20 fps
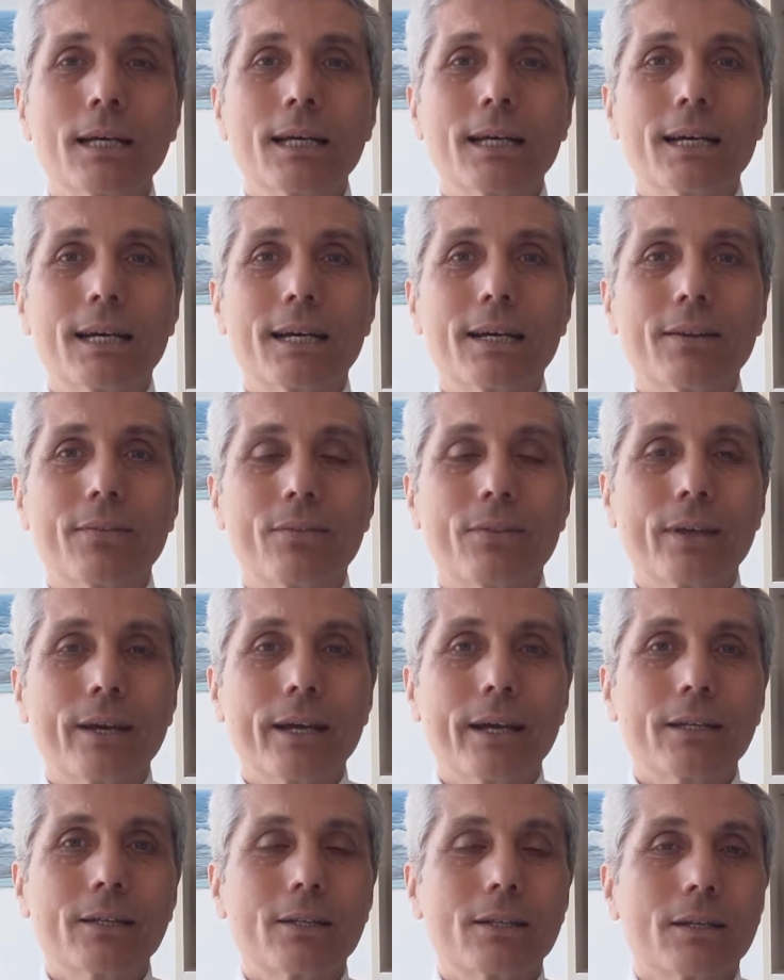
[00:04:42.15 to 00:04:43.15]

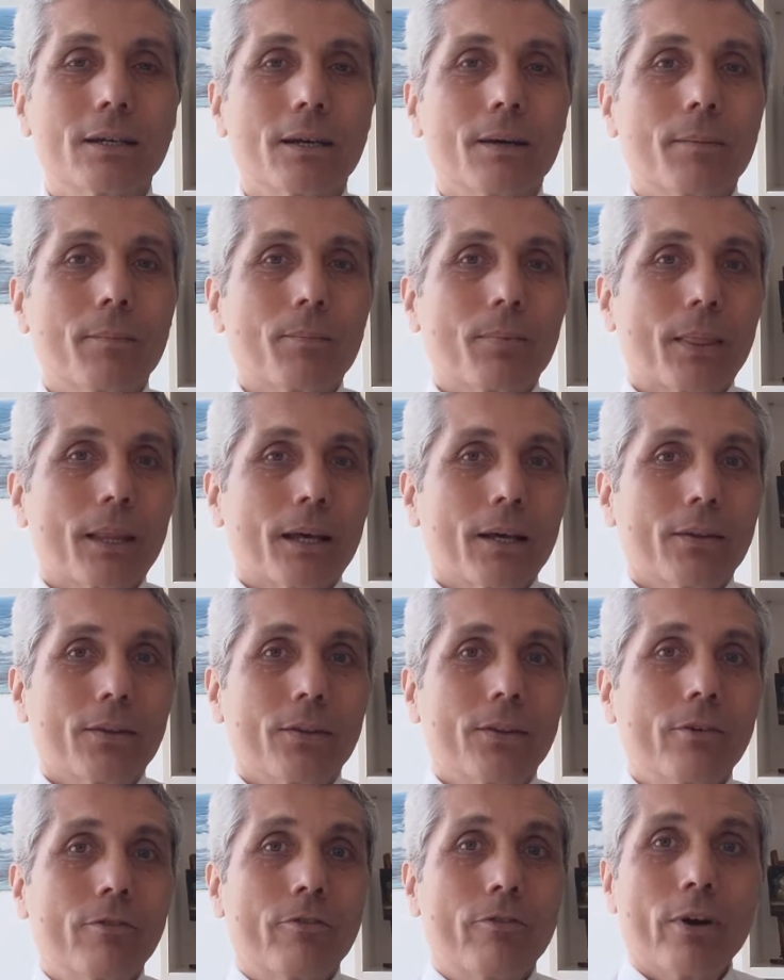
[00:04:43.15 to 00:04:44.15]
that
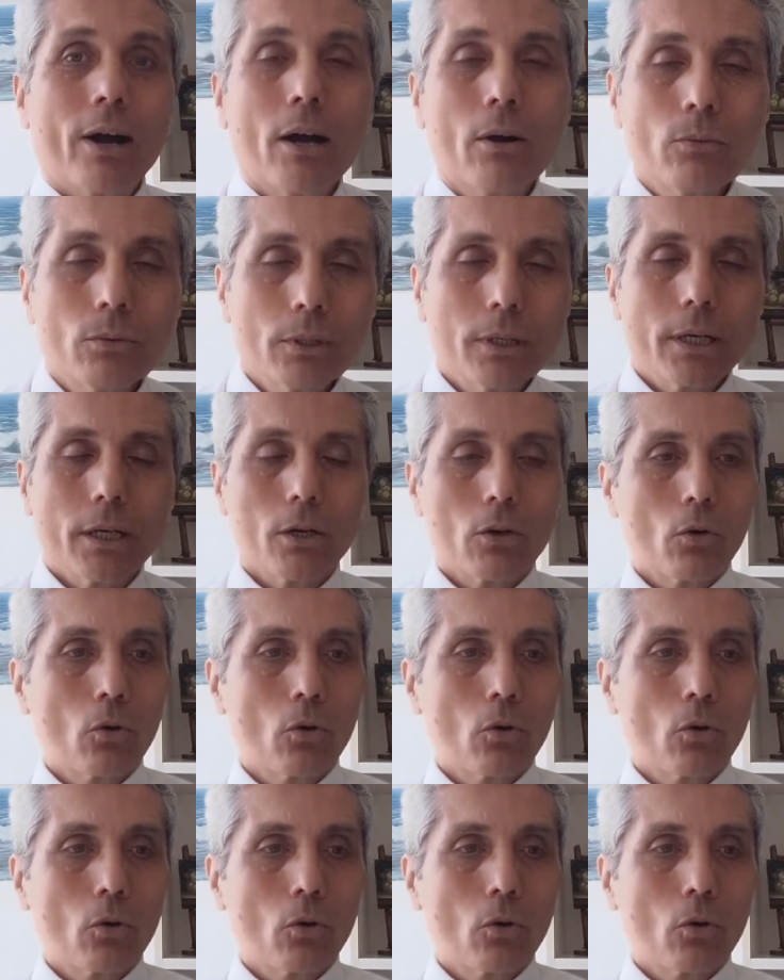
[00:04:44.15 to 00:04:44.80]
the founder